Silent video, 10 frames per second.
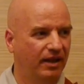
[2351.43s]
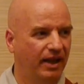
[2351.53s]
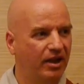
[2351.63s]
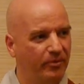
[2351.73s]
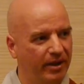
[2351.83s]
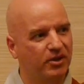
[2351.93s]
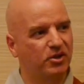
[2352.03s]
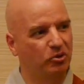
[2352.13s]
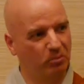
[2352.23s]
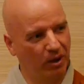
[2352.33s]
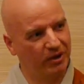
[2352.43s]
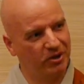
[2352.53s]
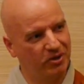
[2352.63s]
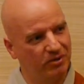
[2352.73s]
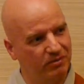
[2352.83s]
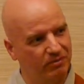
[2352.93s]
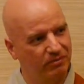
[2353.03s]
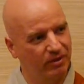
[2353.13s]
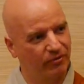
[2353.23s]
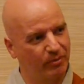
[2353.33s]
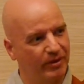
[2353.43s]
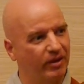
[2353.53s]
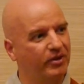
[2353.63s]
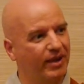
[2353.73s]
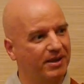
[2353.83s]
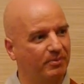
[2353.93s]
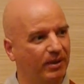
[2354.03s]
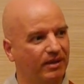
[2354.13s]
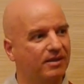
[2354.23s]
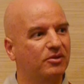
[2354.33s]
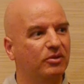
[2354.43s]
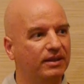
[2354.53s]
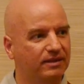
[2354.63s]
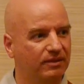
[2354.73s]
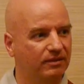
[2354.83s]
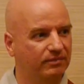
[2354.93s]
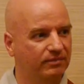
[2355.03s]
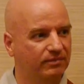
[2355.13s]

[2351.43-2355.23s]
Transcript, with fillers: In a way, it's too much. From another aspect, it's too little.